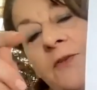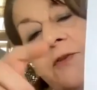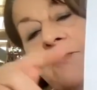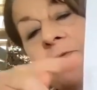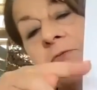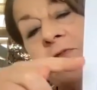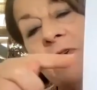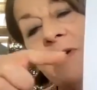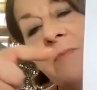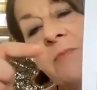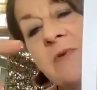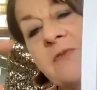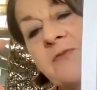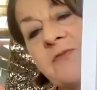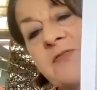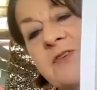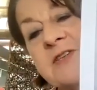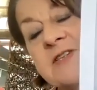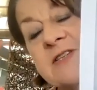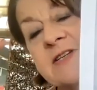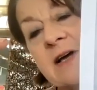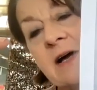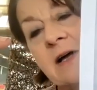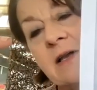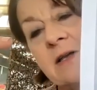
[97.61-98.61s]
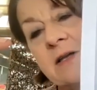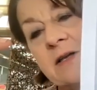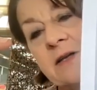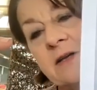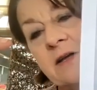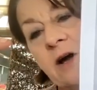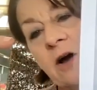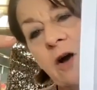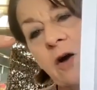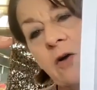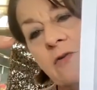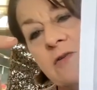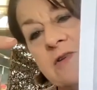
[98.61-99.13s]
the rim of the skull in a
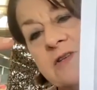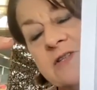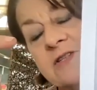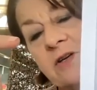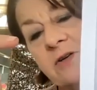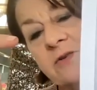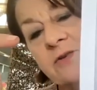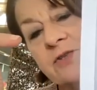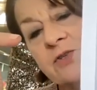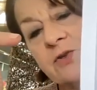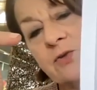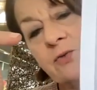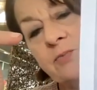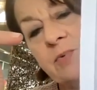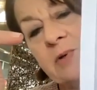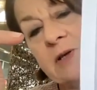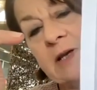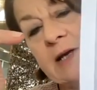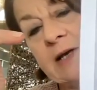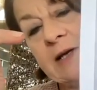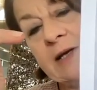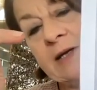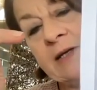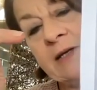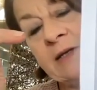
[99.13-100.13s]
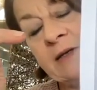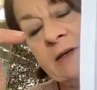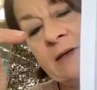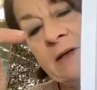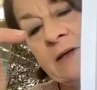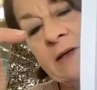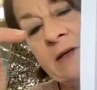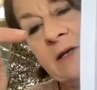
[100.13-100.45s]
horizontal plane.